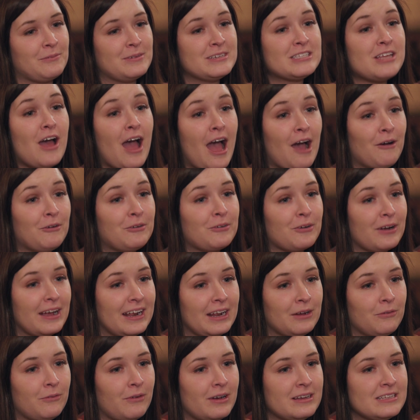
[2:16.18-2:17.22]
We saw how great
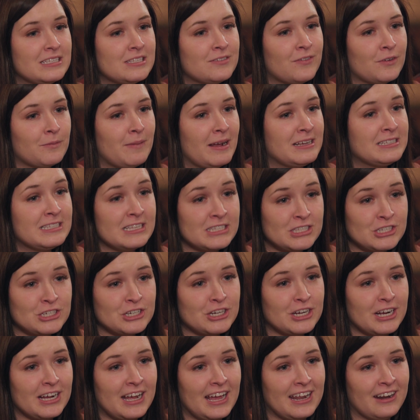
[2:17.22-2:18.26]
it was for my
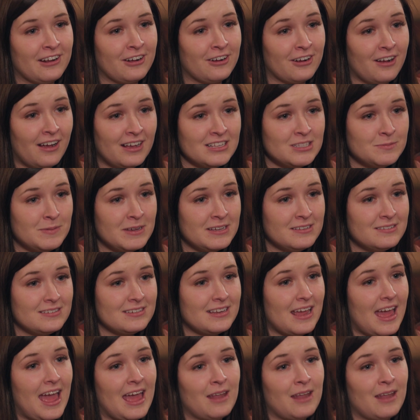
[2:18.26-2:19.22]
sister and her husband,